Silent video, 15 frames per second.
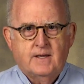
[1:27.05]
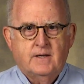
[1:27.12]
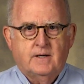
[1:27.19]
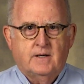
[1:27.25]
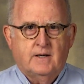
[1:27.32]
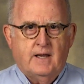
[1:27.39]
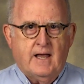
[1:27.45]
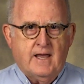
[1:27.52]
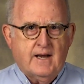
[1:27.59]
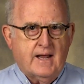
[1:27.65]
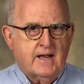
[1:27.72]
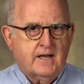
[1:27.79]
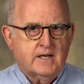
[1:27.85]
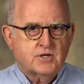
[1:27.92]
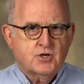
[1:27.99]
A
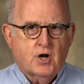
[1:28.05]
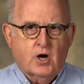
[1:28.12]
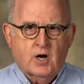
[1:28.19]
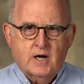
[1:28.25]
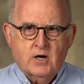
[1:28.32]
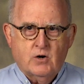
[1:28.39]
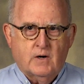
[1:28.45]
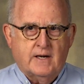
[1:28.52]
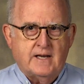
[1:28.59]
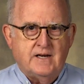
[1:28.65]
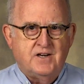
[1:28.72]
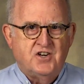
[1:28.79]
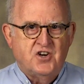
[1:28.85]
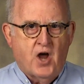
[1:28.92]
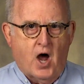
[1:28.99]
headache is clearly
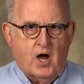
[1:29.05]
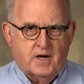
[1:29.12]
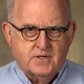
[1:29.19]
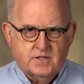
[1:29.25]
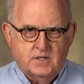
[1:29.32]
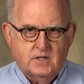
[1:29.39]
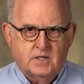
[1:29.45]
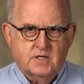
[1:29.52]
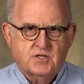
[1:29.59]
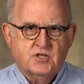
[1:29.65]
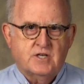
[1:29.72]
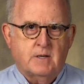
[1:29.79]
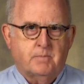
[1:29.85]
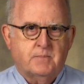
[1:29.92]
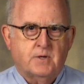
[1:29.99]
not a
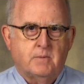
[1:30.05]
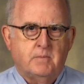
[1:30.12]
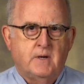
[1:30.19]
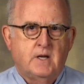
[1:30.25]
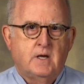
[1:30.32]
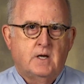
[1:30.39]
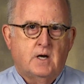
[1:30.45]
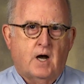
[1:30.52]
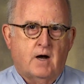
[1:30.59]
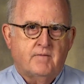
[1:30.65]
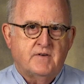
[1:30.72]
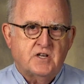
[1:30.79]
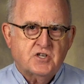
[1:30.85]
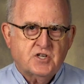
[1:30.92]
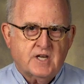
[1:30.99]
symptom of
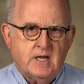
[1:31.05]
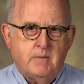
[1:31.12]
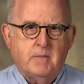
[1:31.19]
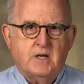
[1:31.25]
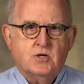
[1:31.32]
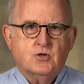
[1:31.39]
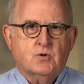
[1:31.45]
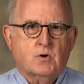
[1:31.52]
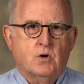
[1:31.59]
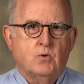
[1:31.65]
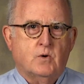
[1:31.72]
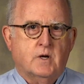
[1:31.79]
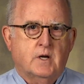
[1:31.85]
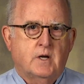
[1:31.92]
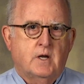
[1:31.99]
an ischemic
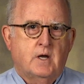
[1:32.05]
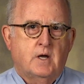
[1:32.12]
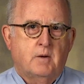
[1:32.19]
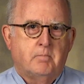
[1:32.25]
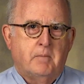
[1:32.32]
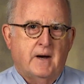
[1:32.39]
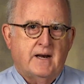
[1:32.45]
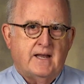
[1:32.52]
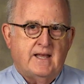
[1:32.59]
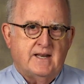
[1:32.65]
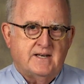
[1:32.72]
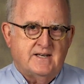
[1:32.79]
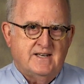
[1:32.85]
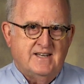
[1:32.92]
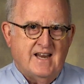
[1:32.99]
stroke, but
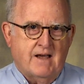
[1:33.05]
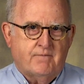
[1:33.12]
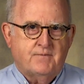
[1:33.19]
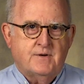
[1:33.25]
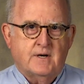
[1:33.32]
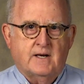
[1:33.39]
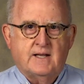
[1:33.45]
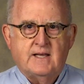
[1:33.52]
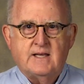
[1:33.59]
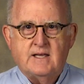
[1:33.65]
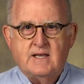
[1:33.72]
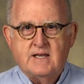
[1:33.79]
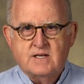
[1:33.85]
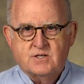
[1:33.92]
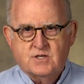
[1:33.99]
it definitely
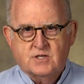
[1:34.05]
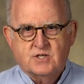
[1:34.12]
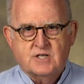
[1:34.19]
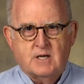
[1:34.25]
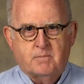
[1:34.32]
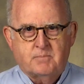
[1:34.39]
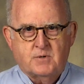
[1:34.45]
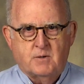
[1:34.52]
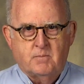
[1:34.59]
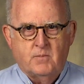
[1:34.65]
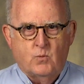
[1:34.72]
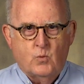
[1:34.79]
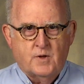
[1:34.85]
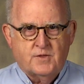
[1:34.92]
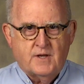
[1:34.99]
is a symptom
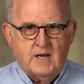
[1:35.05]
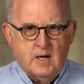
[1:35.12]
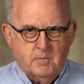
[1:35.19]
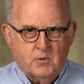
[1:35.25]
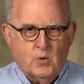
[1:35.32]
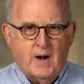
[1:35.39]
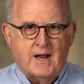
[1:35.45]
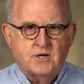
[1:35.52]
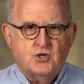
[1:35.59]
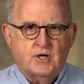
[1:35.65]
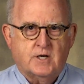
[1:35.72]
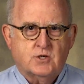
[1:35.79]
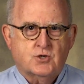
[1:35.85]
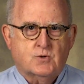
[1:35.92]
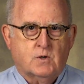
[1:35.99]
with a
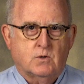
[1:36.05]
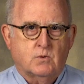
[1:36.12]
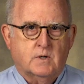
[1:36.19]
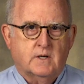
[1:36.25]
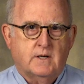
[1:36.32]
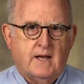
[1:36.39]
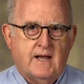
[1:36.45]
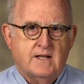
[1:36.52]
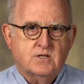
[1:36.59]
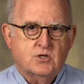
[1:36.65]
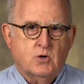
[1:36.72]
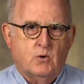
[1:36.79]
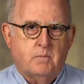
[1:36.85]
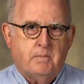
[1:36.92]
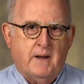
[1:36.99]
hemorrhagic stroke. And
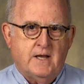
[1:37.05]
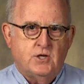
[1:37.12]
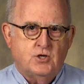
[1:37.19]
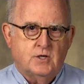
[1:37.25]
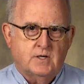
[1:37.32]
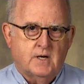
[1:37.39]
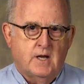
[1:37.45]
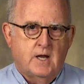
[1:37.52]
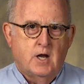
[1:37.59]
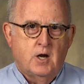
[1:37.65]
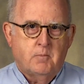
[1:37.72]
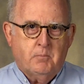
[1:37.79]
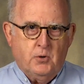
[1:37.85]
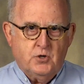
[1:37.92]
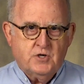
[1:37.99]
so a patient
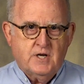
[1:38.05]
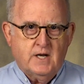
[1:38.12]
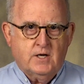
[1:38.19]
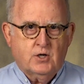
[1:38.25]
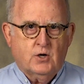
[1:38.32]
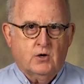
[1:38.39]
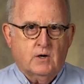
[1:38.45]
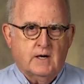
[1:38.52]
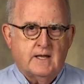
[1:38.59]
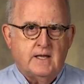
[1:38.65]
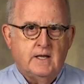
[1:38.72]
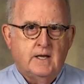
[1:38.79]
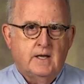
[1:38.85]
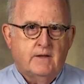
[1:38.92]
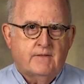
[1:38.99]

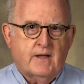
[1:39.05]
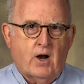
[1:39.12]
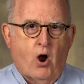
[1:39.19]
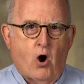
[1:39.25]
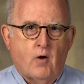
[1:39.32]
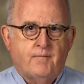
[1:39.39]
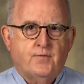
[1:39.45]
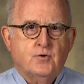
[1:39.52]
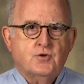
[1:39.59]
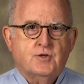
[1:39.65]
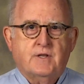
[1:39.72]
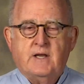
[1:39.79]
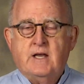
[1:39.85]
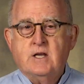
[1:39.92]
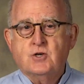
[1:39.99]
particularly that offers
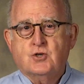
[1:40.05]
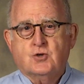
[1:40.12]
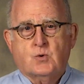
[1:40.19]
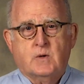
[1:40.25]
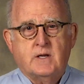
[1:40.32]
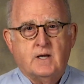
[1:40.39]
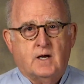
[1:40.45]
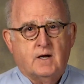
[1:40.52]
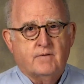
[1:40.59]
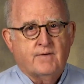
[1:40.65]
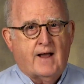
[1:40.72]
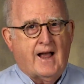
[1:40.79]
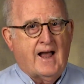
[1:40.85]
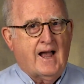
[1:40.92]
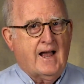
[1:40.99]
the history of,
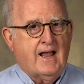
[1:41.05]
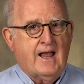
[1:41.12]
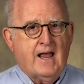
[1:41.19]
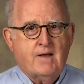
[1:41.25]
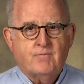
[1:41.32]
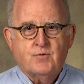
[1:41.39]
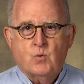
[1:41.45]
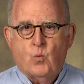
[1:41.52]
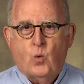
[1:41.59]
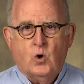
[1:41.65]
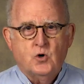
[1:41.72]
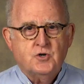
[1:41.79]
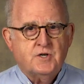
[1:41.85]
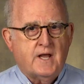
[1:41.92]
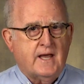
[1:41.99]
I have the
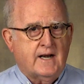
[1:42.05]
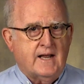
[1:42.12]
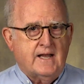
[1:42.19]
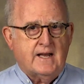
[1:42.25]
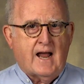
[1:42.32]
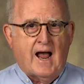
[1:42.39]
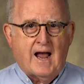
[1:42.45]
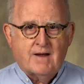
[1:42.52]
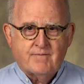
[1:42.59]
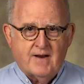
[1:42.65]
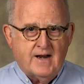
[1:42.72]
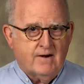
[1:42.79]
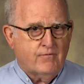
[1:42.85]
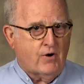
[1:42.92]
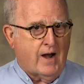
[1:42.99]
worst headache I've
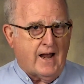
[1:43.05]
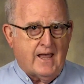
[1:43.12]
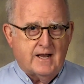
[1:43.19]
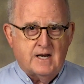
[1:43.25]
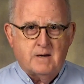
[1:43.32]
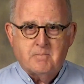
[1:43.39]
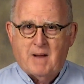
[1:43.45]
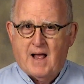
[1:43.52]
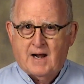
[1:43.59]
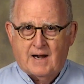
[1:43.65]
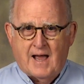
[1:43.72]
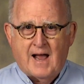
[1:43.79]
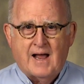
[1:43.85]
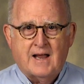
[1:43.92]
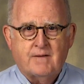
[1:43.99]
ever had in my
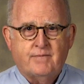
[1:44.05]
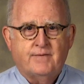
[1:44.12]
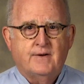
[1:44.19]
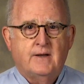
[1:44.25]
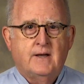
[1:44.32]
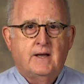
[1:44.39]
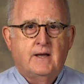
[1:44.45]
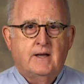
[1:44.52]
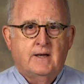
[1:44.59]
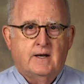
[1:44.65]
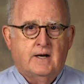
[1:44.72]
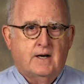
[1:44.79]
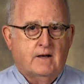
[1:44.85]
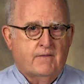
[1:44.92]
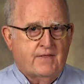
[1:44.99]
life,
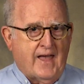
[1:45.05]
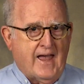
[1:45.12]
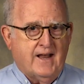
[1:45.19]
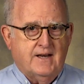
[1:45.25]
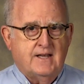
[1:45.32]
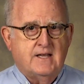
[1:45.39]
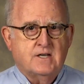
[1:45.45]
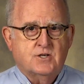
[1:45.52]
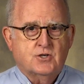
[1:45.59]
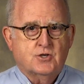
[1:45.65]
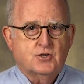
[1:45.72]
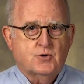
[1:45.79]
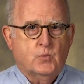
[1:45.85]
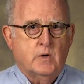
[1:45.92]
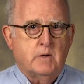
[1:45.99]
that is a
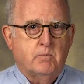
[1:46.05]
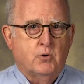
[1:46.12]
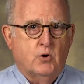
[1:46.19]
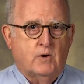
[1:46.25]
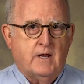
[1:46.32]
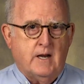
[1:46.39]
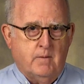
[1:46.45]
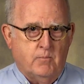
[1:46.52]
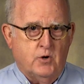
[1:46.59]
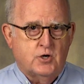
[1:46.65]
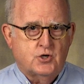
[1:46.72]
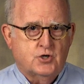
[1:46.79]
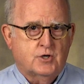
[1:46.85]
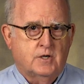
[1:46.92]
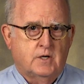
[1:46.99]
cerebral
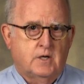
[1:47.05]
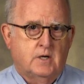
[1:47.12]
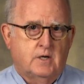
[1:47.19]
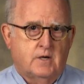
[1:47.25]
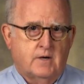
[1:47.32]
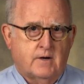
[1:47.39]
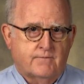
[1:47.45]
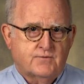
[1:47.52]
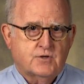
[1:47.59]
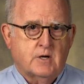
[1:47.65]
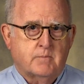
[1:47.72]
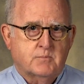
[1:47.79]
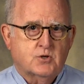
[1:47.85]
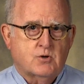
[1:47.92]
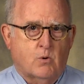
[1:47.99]
hemorrhage of
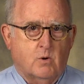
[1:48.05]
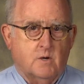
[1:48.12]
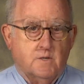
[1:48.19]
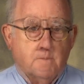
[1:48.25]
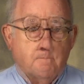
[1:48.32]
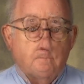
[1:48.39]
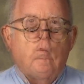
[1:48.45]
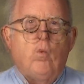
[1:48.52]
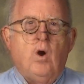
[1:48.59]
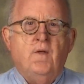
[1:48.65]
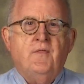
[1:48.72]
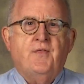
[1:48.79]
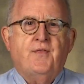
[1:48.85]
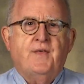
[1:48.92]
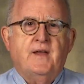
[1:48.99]
some sort.
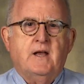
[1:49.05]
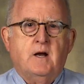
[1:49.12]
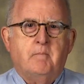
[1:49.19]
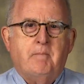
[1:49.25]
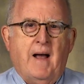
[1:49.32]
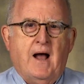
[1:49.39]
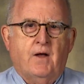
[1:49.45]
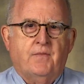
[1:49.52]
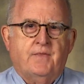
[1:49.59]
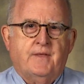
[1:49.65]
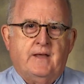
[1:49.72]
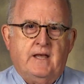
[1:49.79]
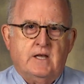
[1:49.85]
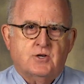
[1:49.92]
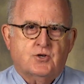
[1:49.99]
One thing about the
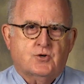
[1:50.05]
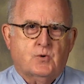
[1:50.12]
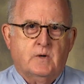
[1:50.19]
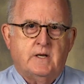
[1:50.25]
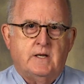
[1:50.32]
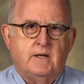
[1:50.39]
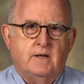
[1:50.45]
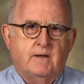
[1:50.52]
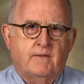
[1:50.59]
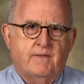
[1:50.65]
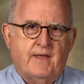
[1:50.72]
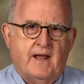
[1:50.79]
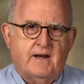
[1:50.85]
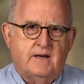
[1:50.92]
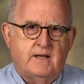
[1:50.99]
history
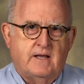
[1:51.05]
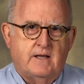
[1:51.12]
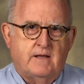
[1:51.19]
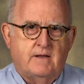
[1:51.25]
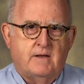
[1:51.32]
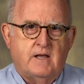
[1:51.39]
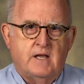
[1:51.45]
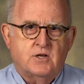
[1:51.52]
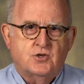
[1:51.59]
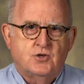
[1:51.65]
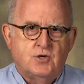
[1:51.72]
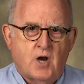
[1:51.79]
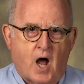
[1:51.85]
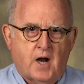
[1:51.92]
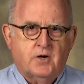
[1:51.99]
that is
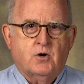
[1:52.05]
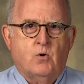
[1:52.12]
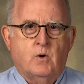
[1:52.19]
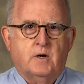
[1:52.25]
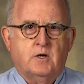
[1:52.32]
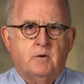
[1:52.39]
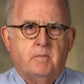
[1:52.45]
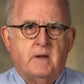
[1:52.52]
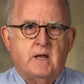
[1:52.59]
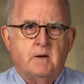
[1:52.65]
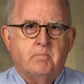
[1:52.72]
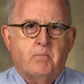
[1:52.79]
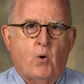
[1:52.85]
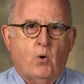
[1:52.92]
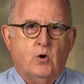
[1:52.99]
not going to be
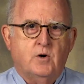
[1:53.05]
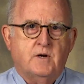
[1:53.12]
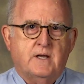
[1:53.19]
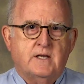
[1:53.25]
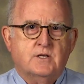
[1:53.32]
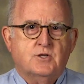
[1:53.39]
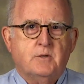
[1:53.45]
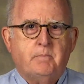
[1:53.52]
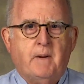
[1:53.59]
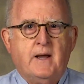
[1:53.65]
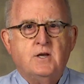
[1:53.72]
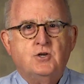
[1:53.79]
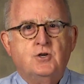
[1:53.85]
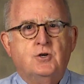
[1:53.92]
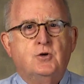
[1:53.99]
important is the
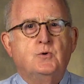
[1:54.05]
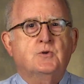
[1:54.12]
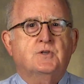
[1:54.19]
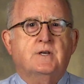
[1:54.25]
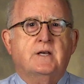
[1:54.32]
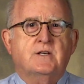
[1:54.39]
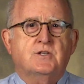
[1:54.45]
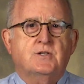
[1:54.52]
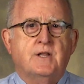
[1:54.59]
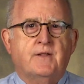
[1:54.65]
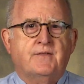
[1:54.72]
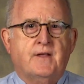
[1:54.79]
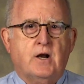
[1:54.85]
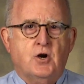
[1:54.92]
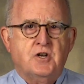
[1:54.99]
patient who says
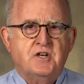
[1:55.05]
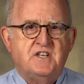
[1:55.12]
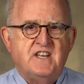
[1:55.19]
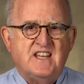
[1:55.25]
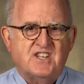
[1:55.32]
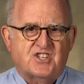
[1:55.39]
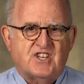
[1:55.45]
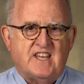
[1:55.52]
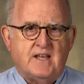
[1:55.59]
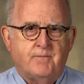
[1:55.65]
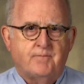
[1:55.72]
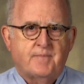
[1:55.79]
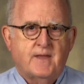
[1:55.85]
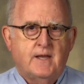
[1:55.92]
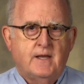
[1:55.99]
that they're dizzy.
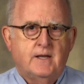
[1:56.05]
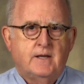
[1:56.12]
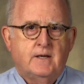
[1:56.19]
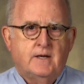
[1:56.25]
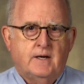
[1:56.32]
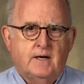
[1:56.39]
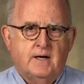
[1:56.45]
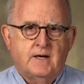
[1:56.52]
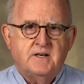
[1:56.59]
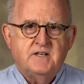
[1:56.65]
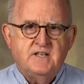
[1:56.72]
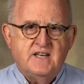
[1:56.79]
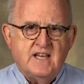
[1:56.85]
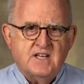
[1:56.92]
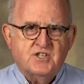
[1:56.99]

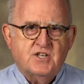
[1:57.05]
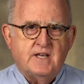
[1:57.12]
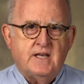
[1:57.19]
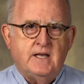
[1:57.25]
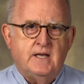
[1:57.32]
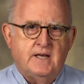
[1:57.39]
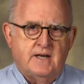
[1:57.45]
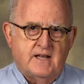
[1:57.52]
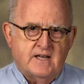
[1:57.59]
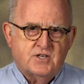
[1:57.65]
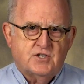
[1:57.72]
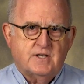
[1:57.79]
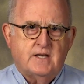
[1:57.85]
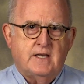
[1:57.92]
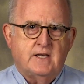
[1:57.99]

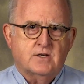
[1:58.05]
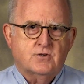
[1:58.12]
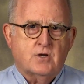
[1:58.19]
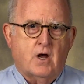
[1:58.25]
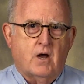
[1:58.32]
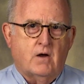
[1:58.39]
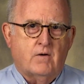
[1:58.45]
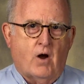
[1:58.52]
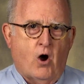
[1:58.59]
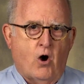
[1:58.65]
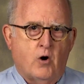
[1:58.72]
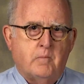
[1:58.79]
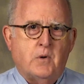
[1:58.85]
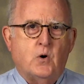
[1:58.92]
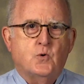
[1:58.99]
Dizziness is
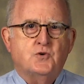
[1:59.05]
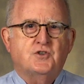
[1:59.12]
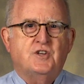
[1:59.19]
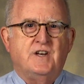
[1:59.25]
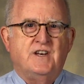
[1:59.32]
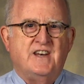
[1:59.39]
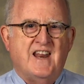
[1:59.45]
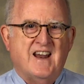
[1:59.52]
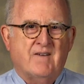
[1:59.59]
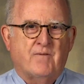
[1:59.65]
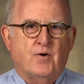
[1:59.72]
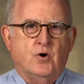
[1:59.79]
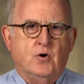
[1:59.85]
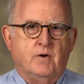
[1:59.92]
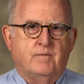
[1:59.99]
almost
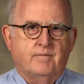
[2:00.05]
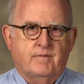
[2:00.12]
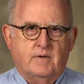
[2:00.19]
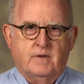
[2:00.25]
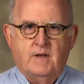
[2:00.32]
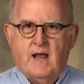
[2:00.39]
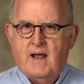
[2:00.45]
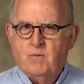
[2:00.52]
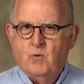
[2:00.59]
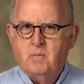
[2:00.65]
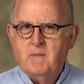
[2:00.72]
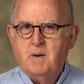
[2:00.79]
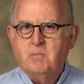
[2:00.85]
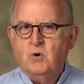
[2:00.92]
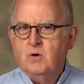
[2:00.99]
never, and
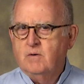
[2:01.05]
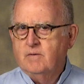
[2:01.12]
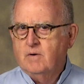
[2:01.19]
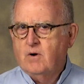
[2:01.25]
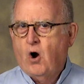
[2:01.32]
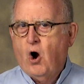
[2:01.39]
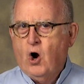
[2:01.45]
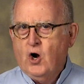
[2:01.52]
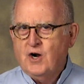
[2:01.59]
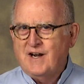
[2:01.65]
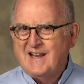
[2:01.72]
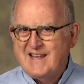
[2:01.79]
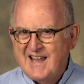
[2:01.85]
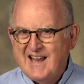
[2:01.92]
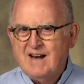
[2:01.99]
remember,
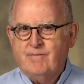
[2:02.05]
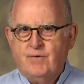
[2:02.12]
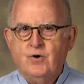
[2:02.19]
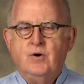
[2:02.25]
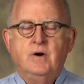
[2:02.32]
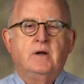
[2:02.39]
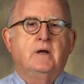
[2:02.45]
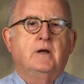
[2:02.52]
hardly ever,